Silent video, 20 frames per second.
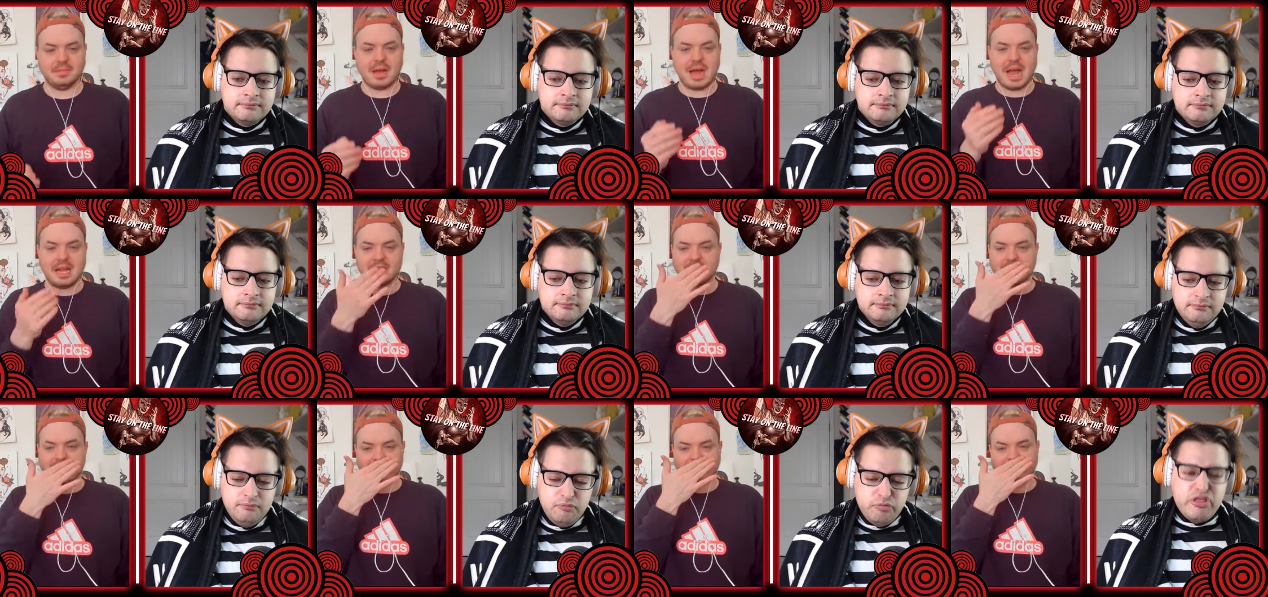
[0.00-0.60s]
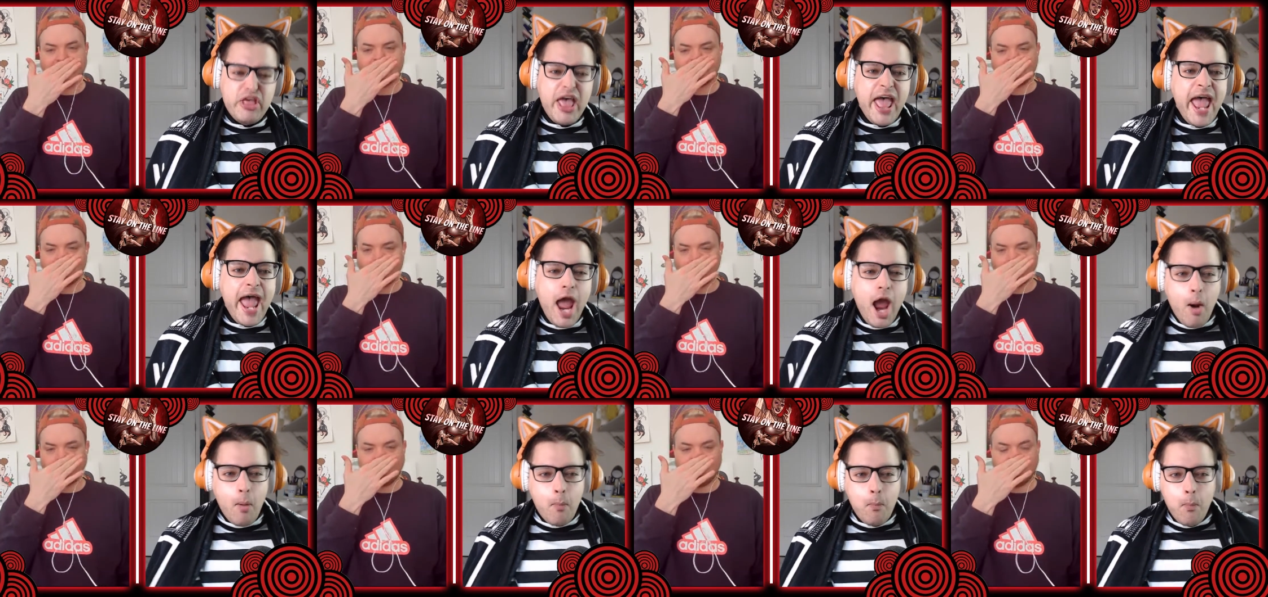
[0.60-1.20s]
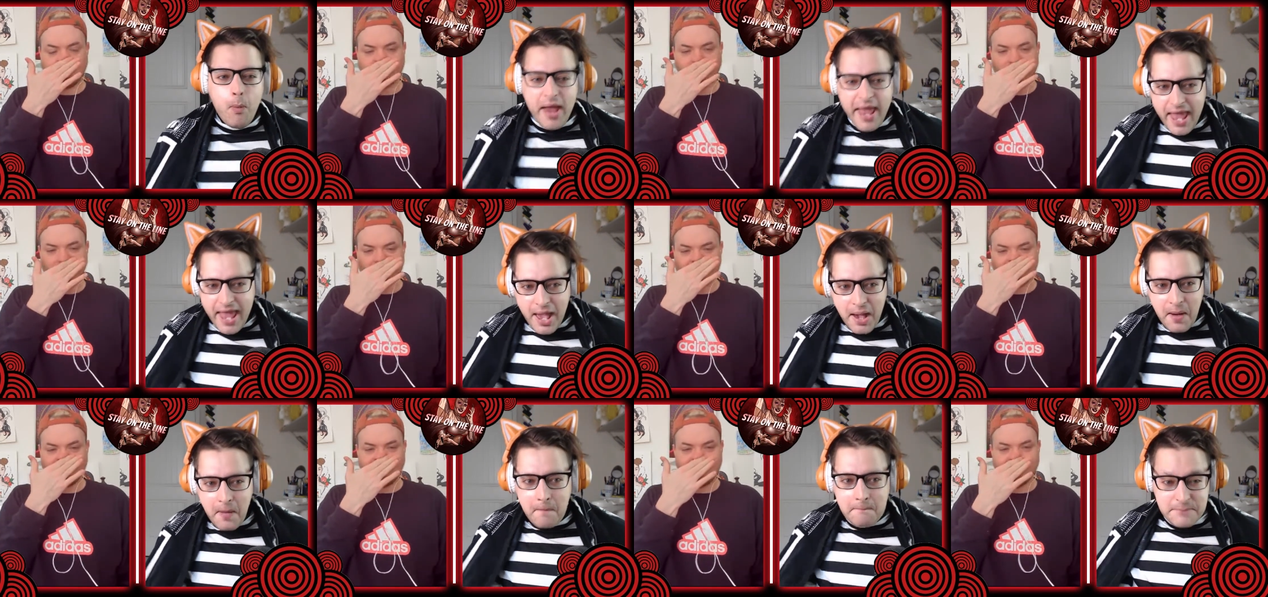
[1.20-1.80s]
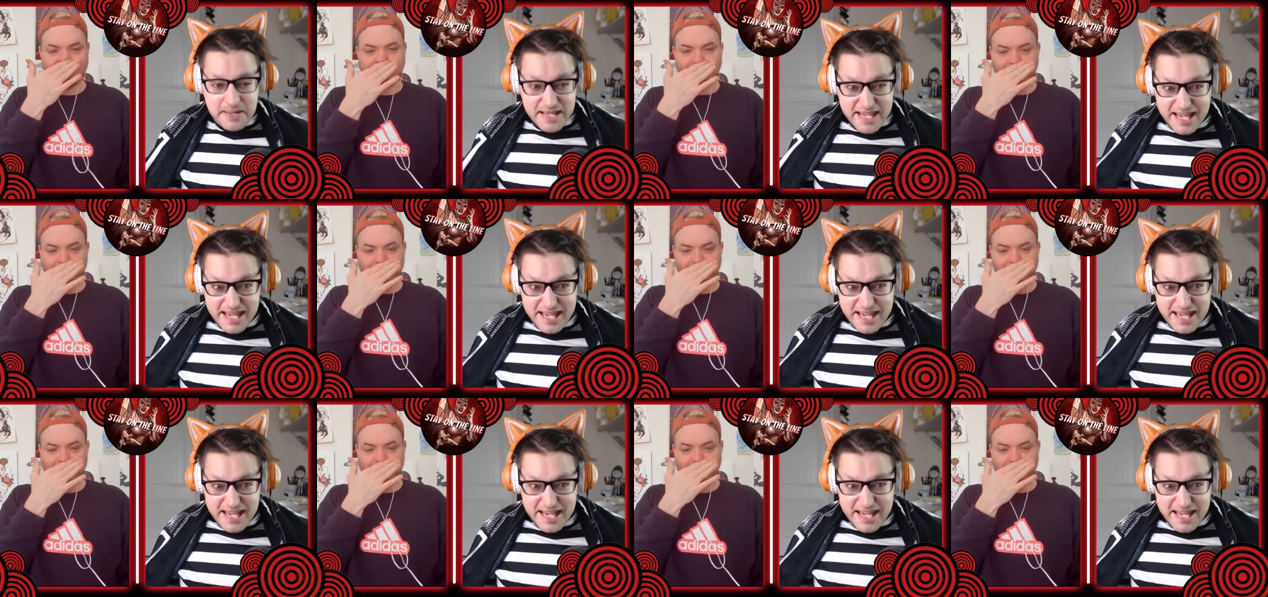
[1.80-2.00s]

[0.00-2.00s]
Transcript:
Speaker 1: I just, like, need to learn the words to the song.